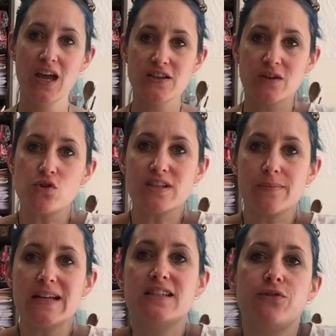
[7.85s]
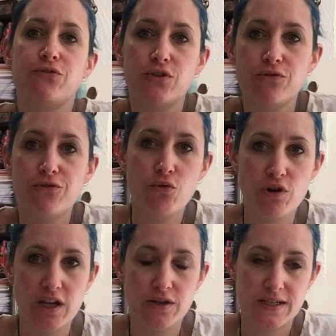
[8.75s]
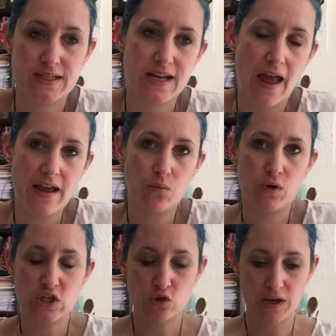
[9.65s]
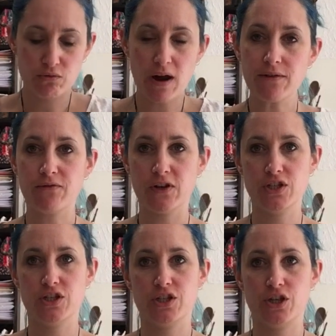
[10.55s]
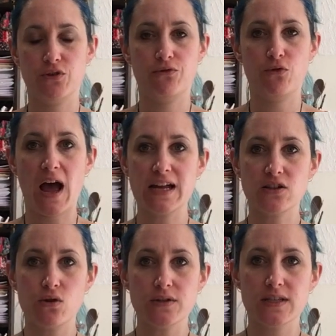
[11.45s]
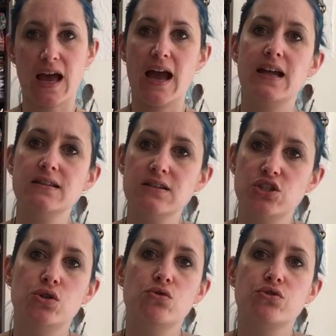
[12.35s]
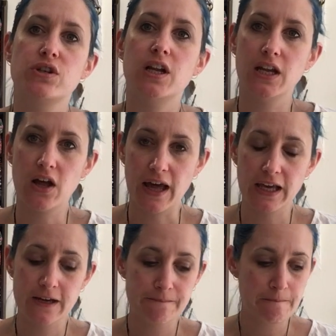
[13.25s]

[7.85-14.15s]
So I've got something different for you today, which will be great fun to do for adults and children alike.